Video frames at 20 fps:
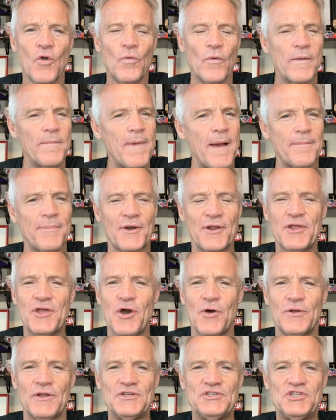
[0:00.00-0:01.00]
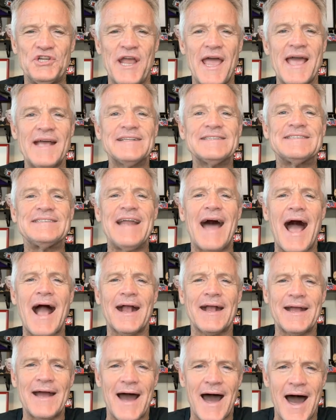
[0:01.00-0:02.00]
Remember to go to
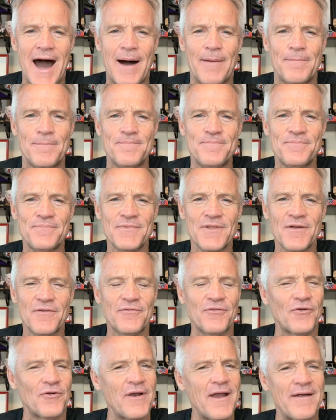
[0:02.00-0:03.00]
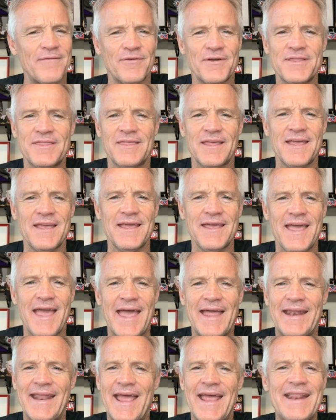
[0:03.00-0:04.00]
jegs.com for everything
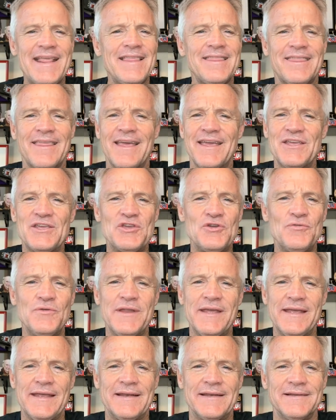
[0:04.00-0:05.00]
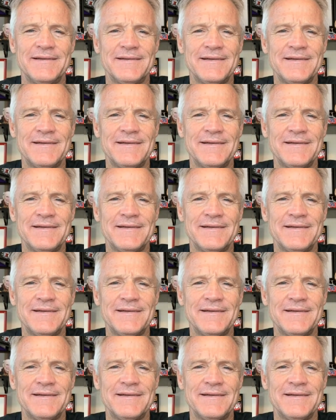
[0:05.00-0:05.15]
and anything you need.